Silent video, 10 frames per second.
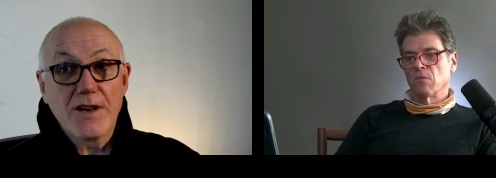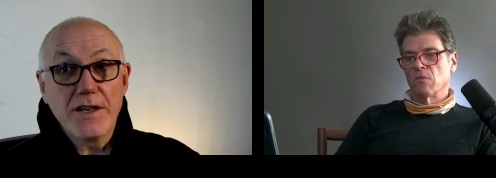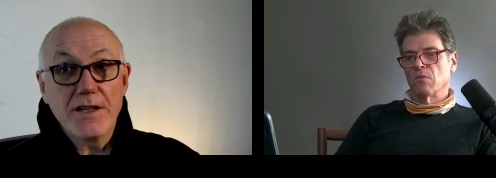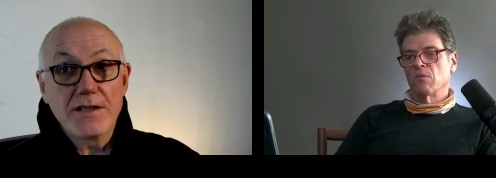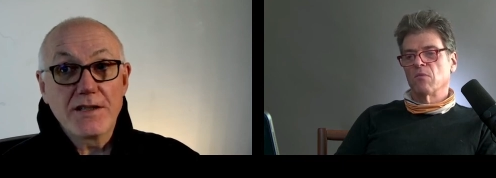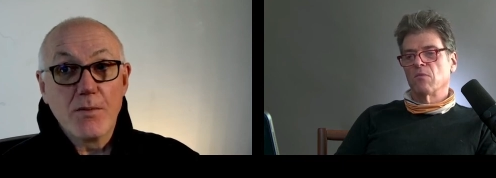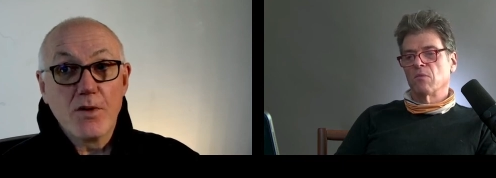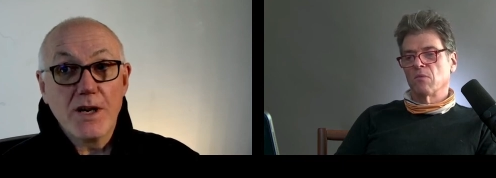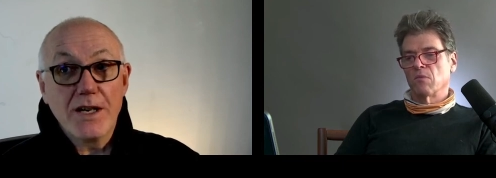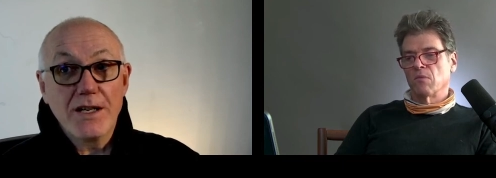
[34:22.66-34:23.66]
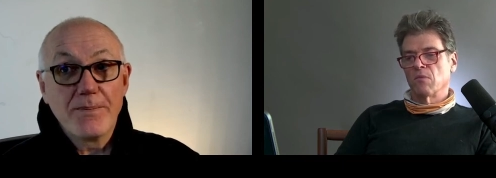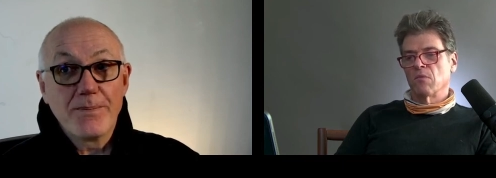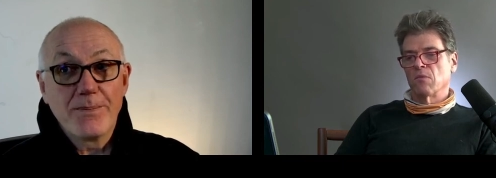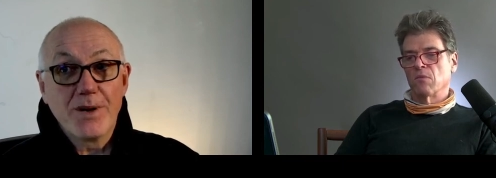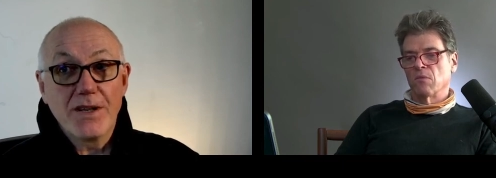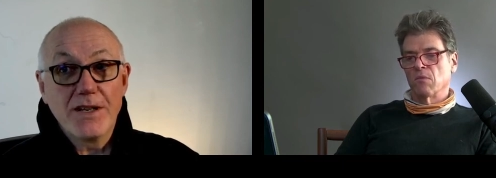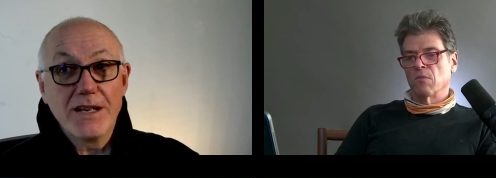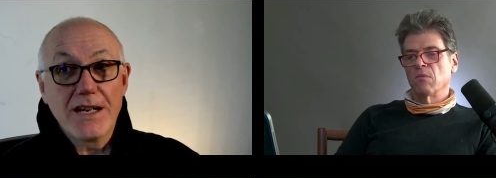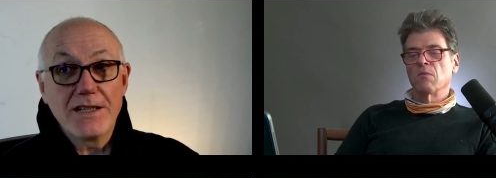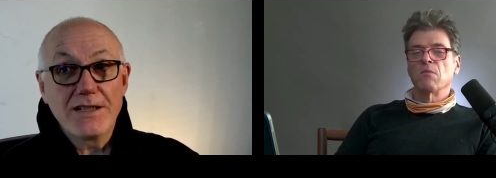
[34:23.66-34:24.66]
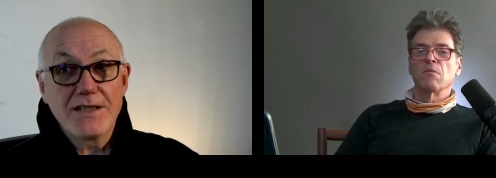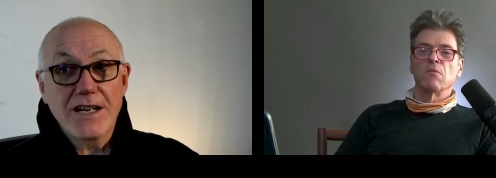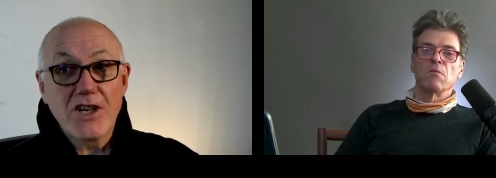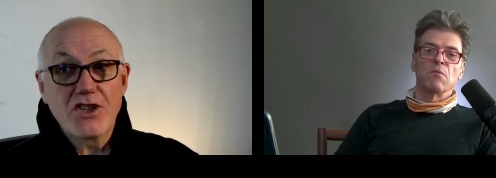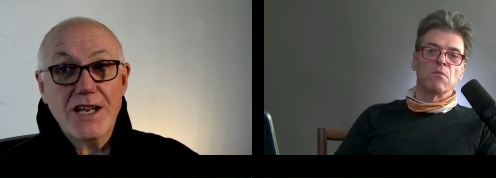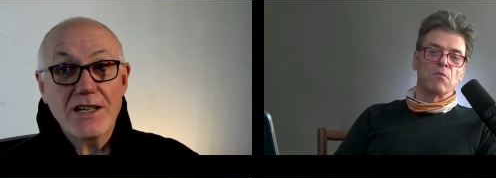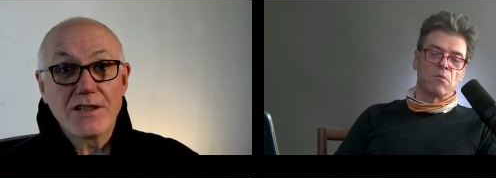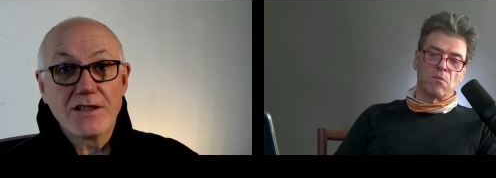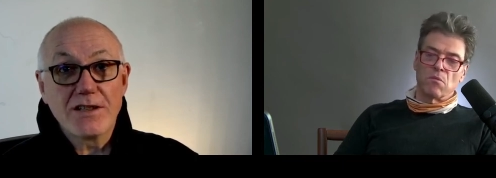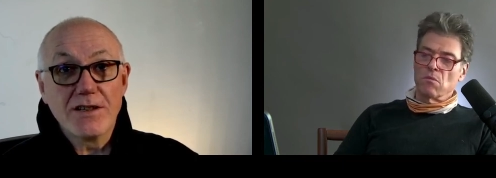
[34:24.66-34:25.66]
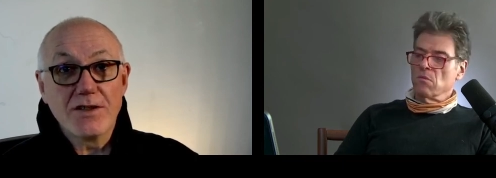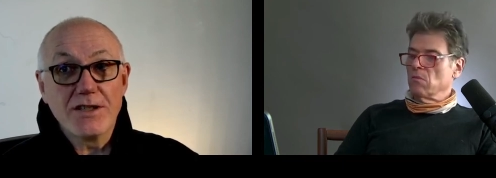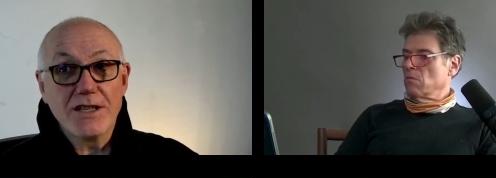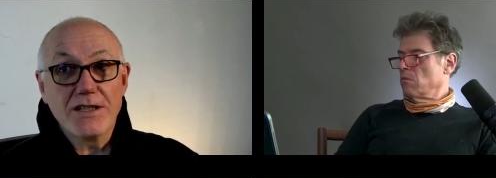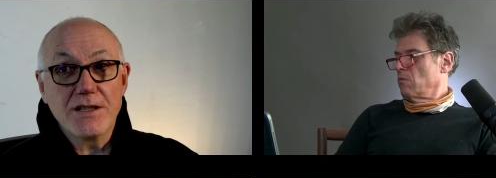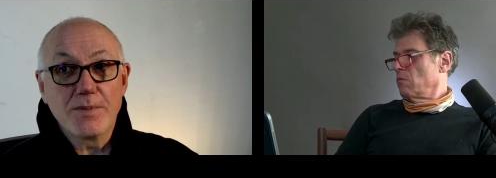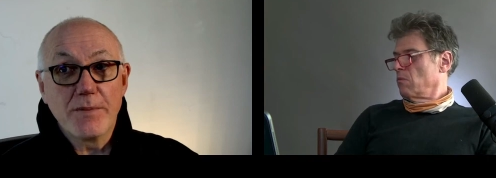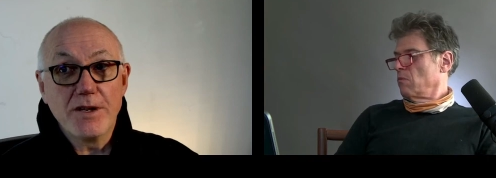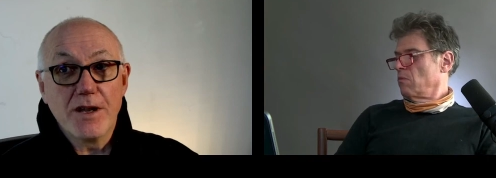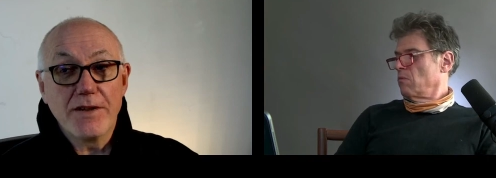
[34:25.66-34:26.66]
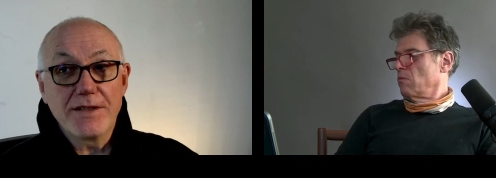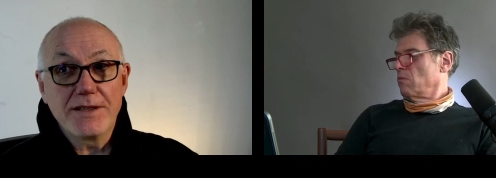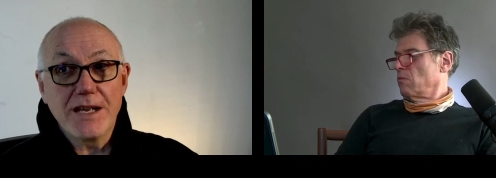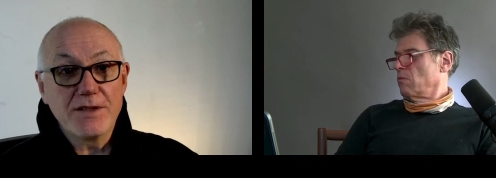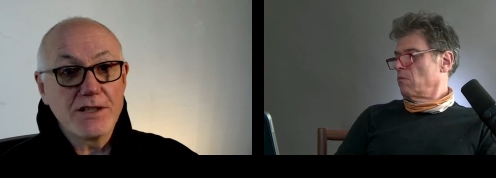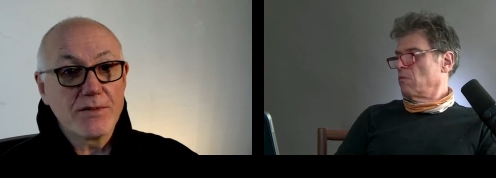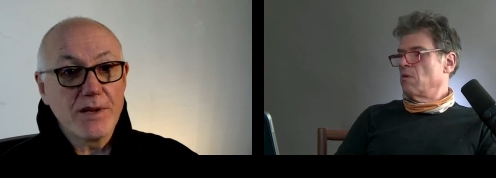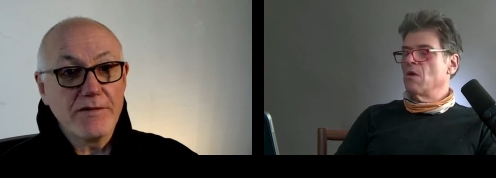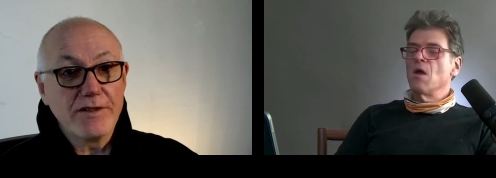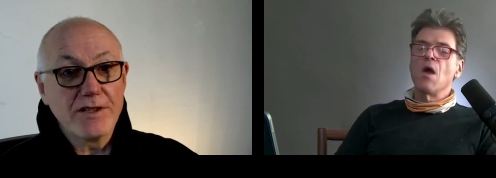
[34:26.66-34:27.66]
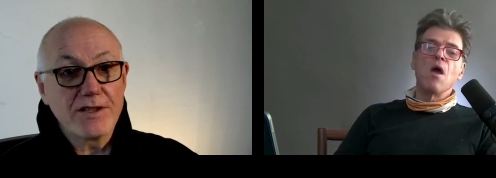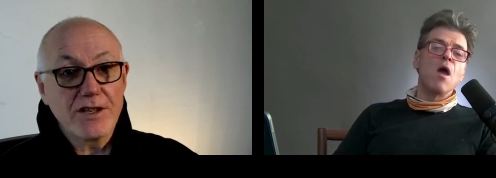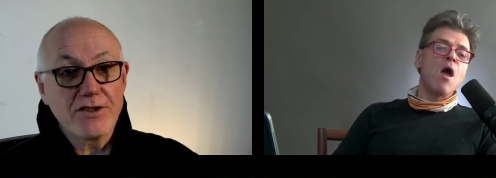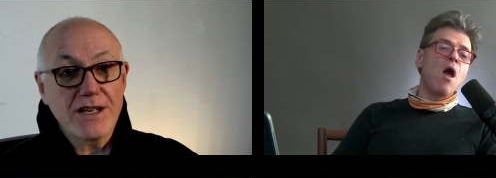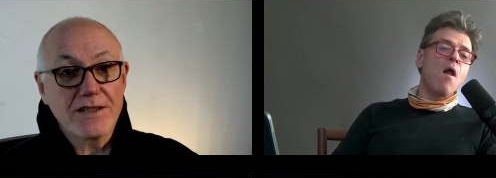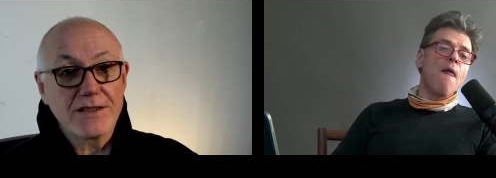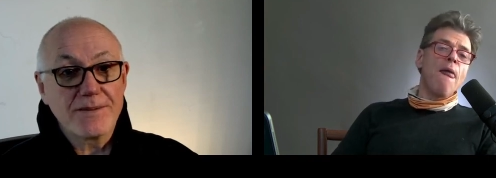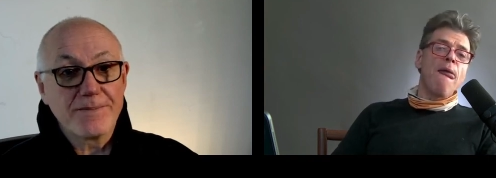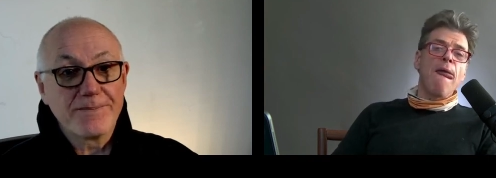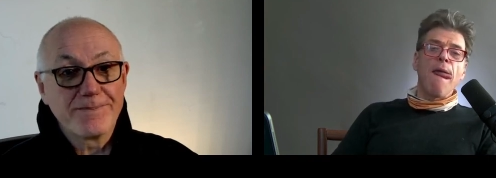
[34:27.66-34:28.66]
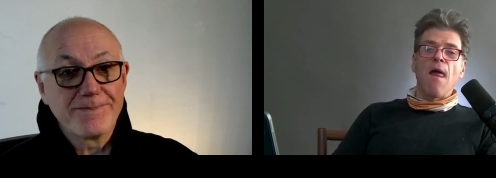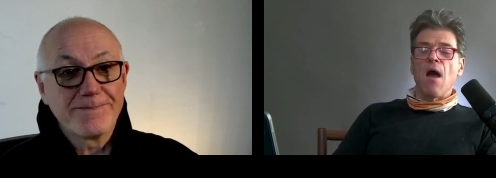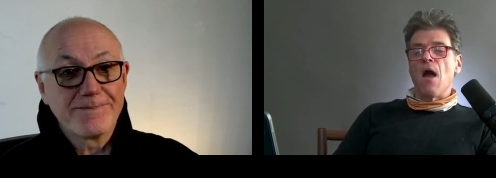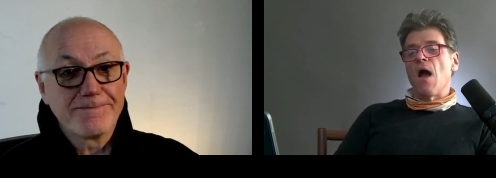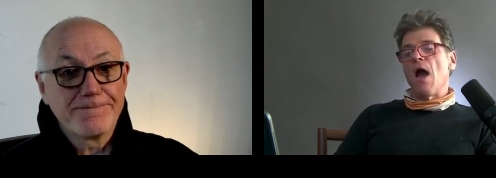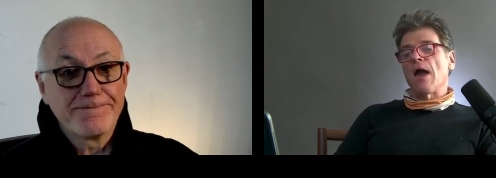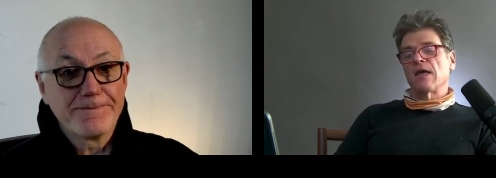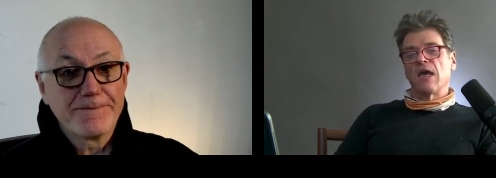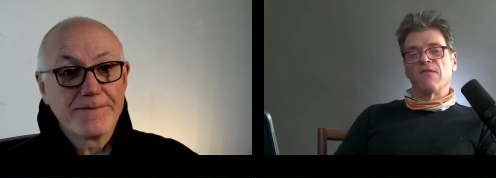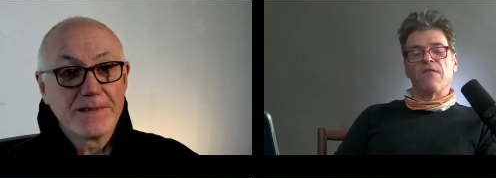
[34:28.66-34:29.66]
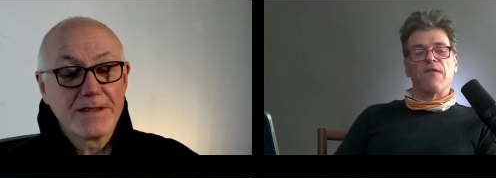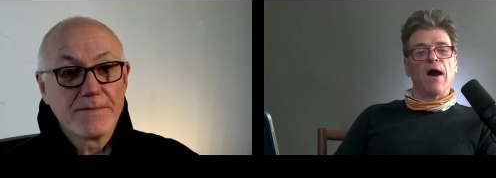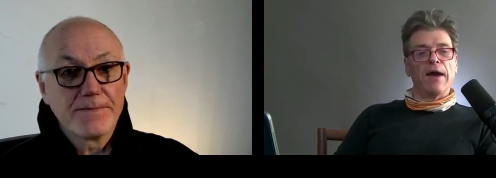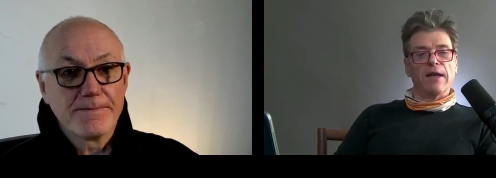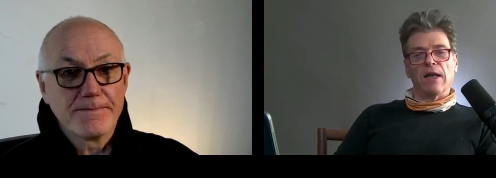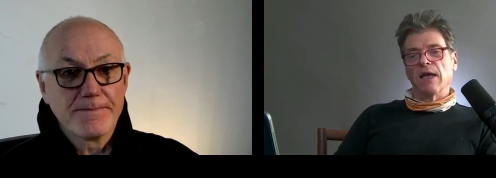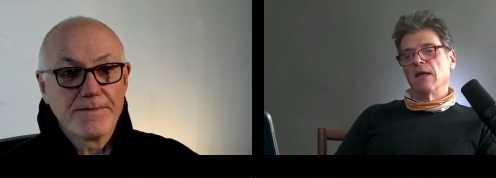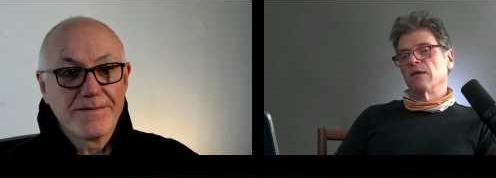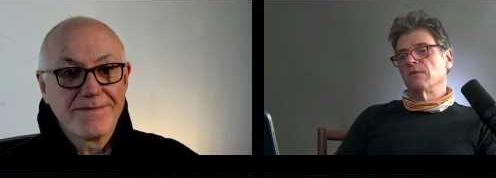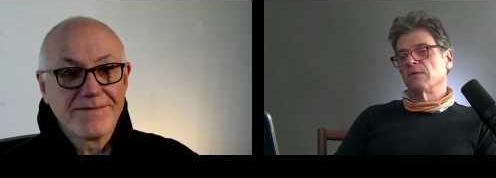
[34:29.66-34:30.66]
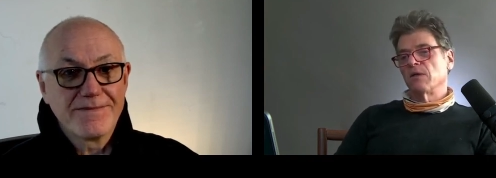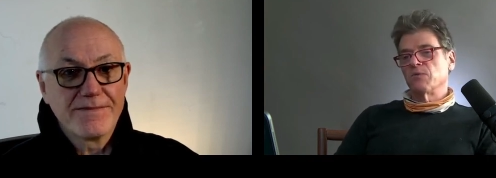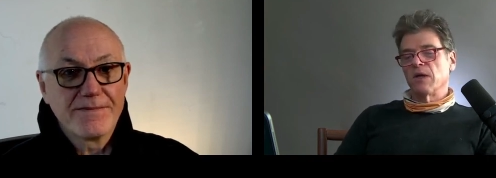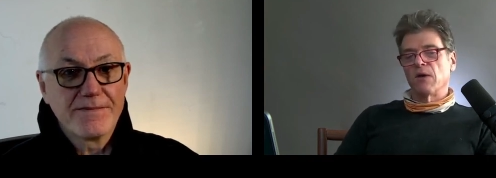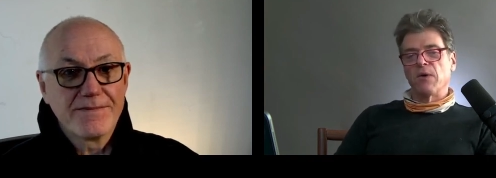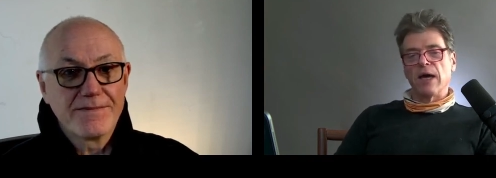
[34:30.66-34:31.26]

Speaker 1: in some way. But the 19th century answer to those needs is probably not the same as the 21st century answer.
Speaker 2: And Keith, finally, because we got to end here,